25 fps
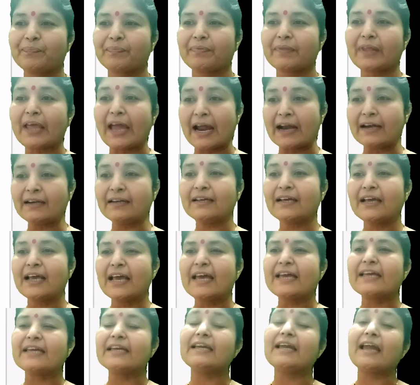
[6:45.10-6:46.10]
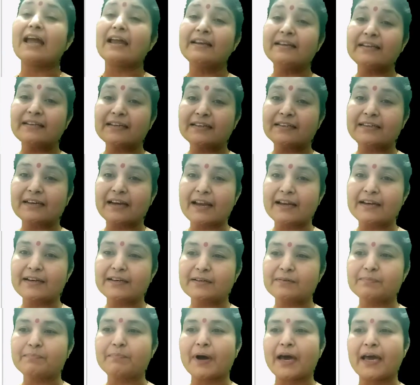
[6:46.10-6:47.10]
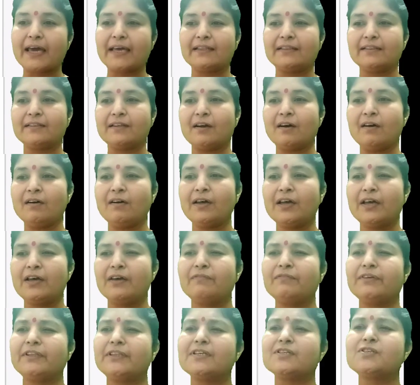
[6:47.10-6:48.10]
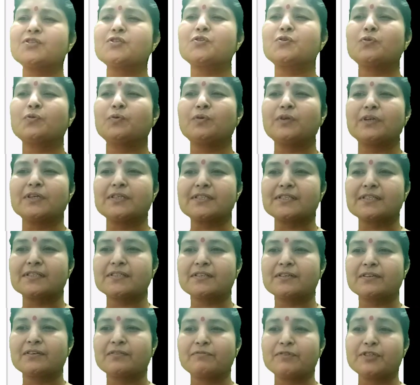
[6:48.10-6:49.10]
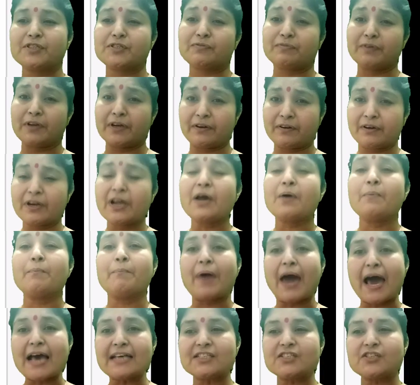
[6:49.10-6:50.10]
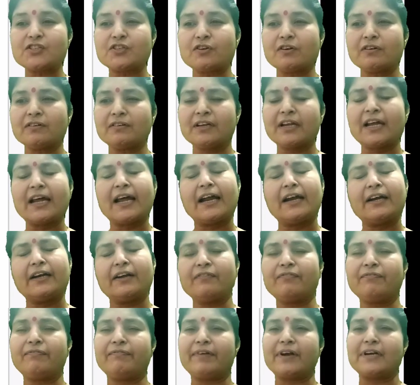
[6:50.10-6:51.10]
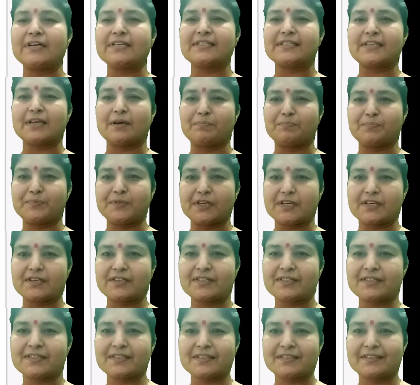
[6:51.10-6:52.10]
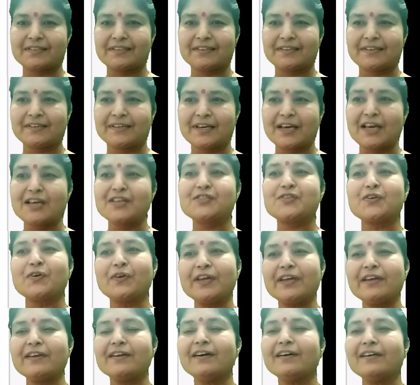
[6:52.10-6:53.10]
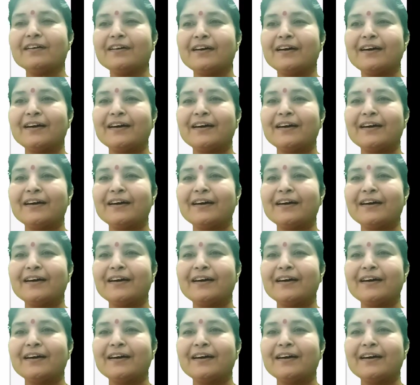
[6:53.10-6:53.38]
and he entertained Mahendra with his stories which were based on different subjects. So here